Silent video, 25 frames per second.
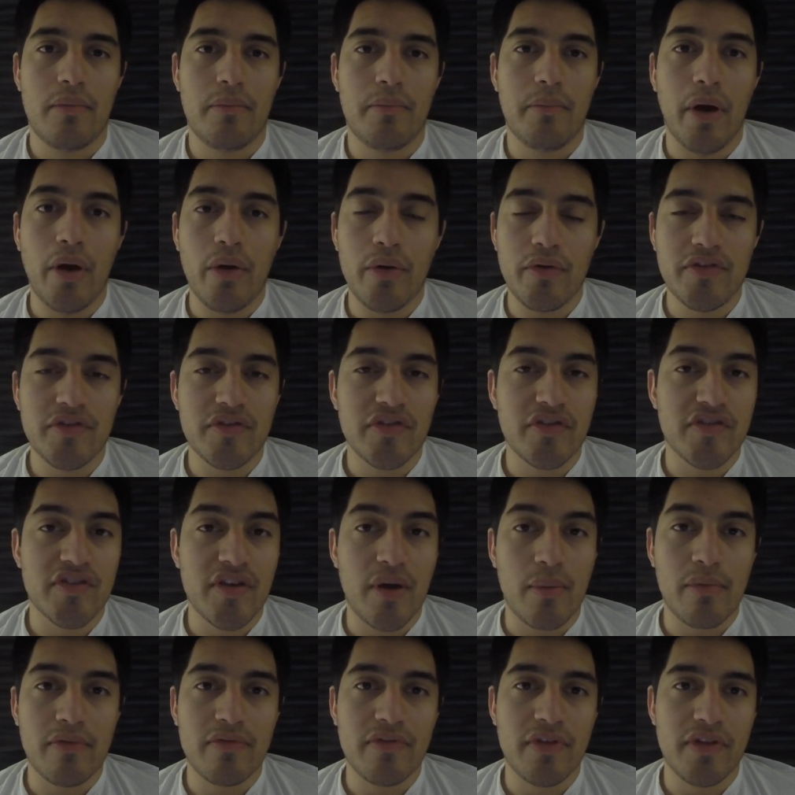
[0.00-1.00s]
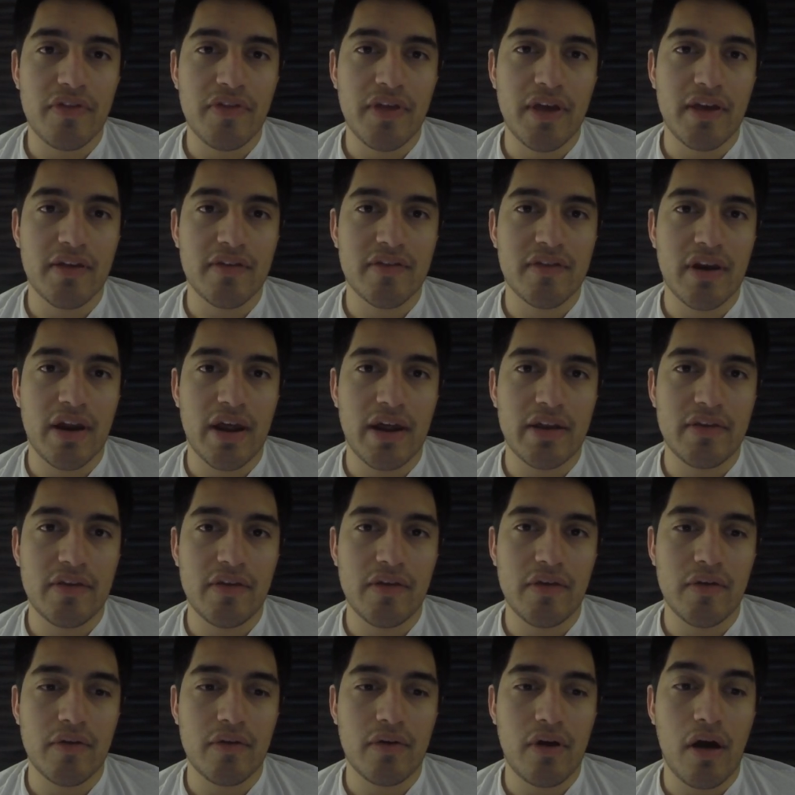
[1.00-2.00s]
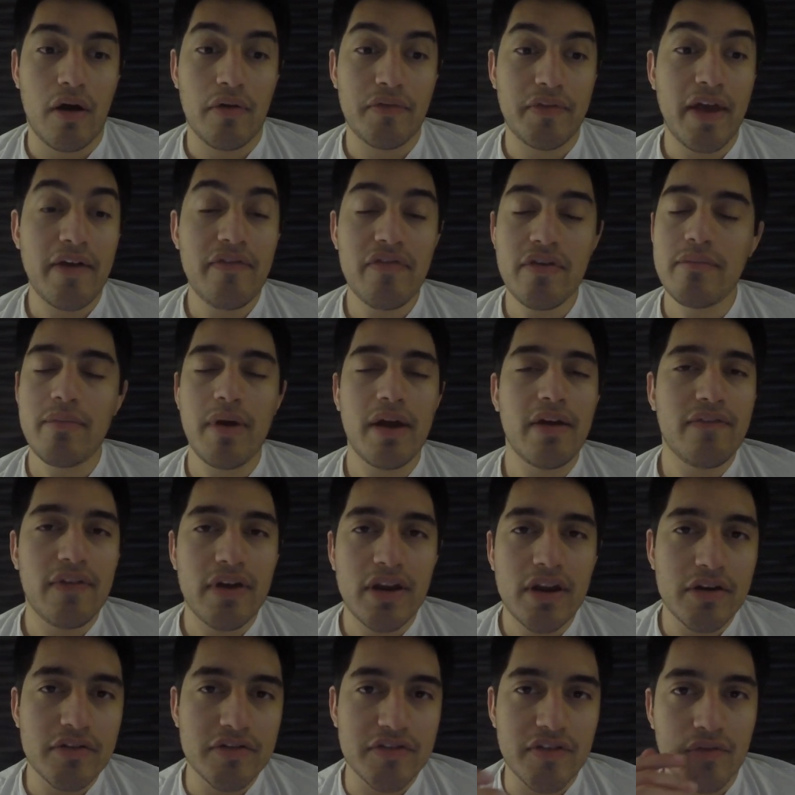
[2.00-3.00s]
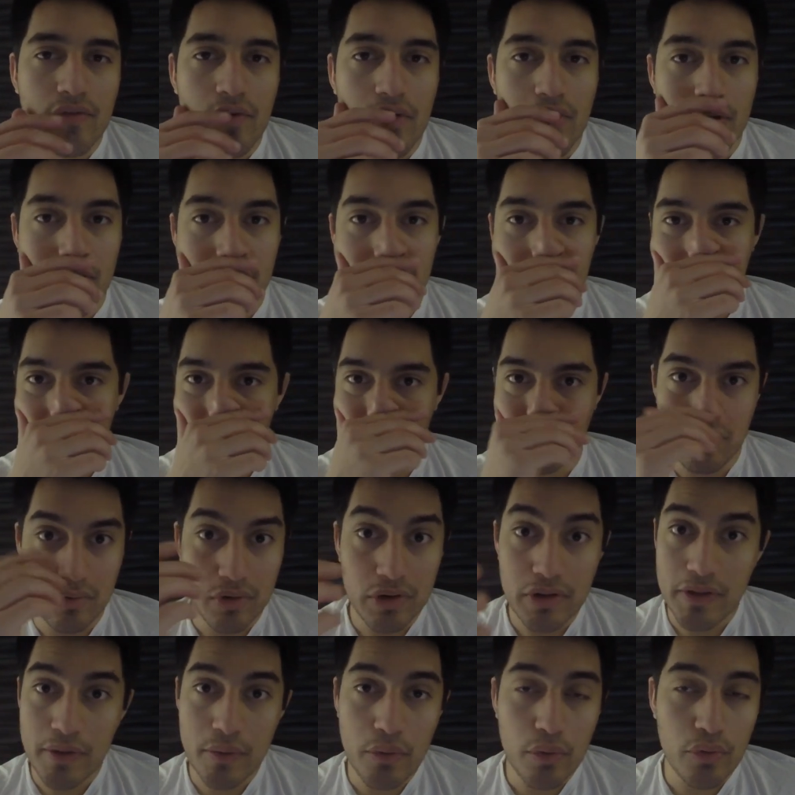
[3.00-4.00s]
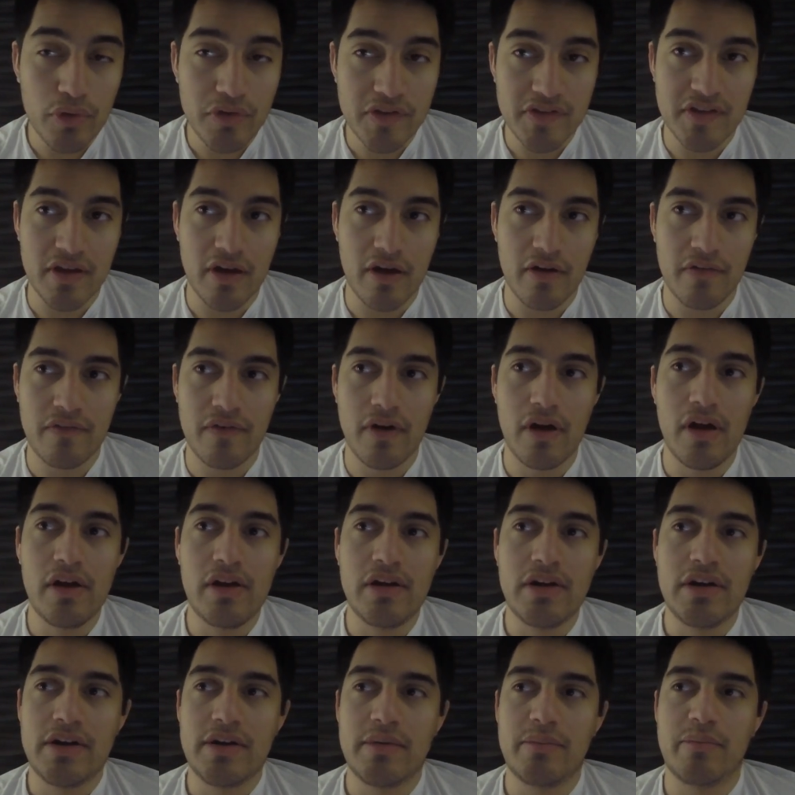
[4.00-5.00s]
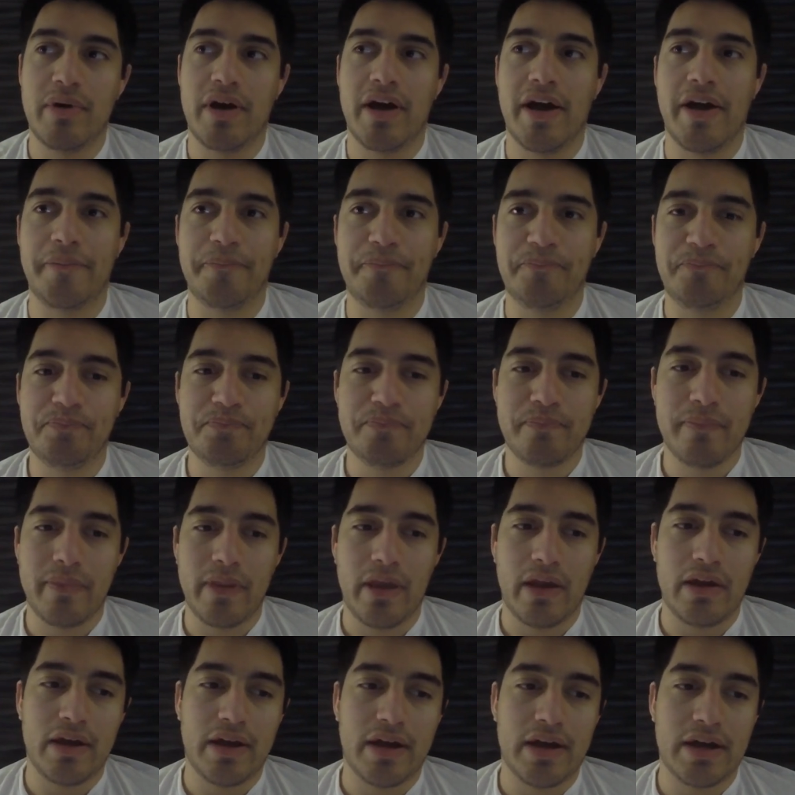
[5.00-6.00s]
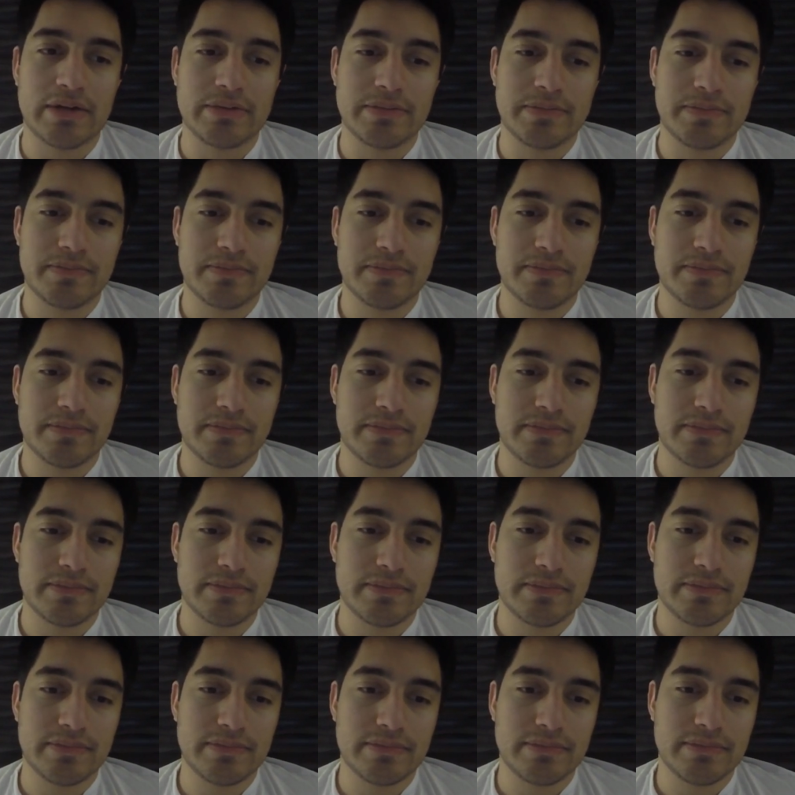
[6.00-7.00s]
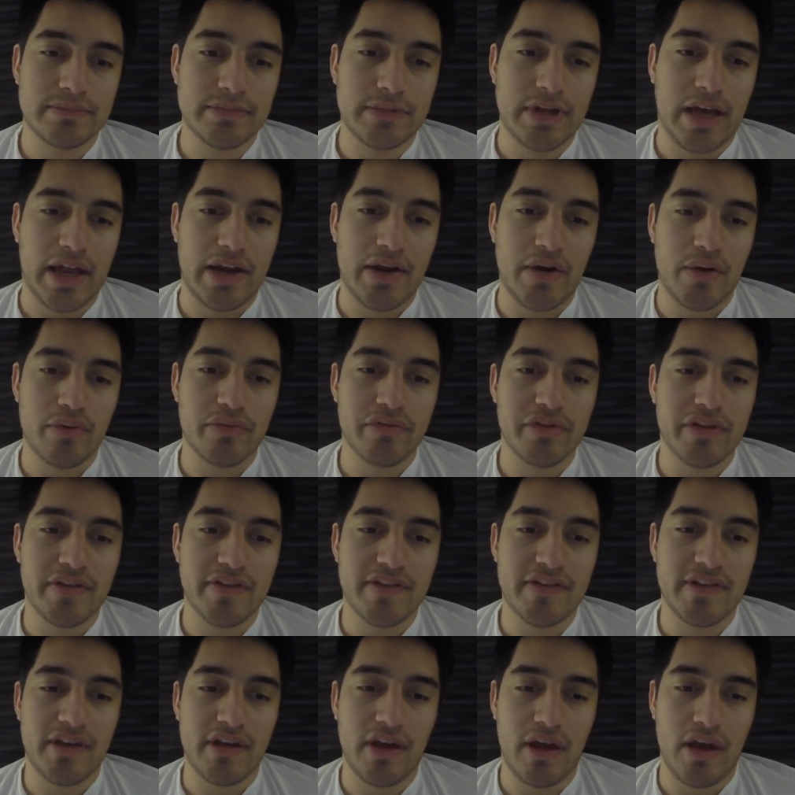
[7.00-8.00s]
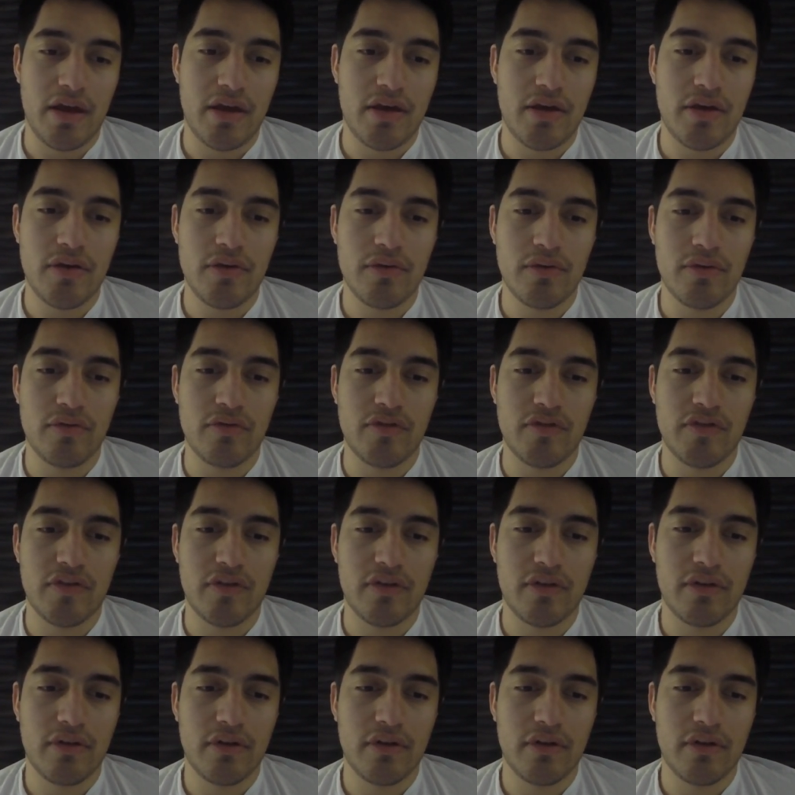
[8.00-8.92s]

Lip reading: most or some of the things that I do. I'll definitely make videos, of course, for the really cool stuff, but I don't really see a huge